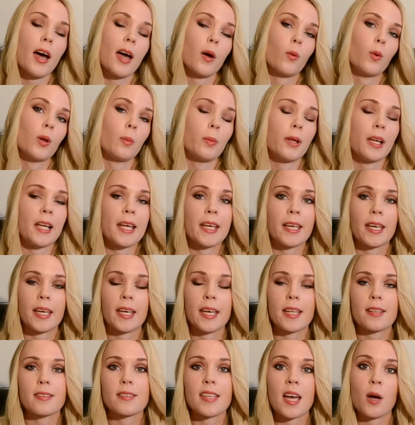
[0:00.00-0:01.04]
I will be linking
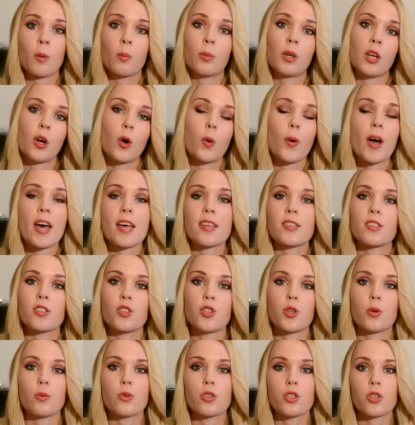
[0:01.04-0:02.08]
it down below as
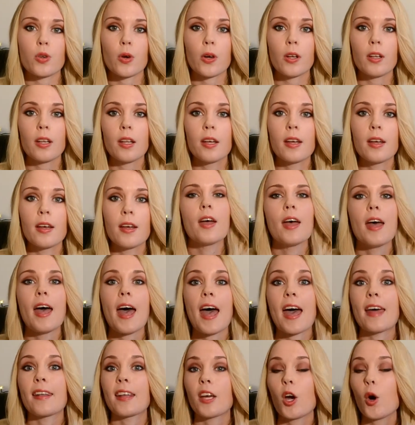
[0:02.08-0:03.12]
usual.
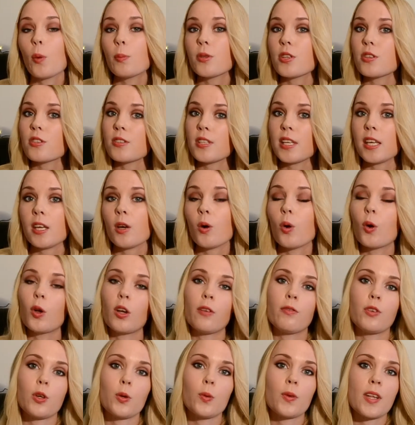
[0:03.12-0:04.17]
And I hope to see all
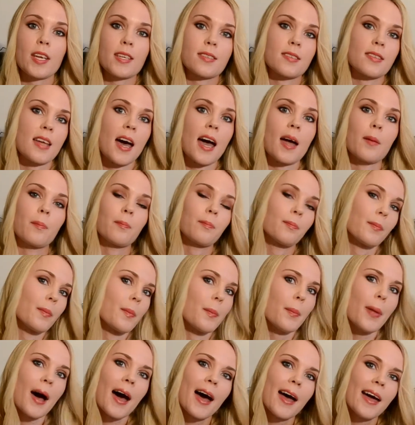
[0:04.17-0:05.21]
of you next time.
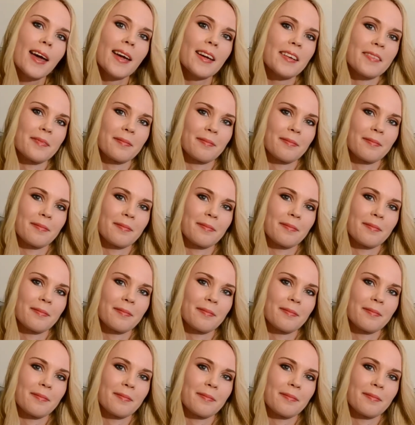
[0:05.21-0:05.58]
Bye!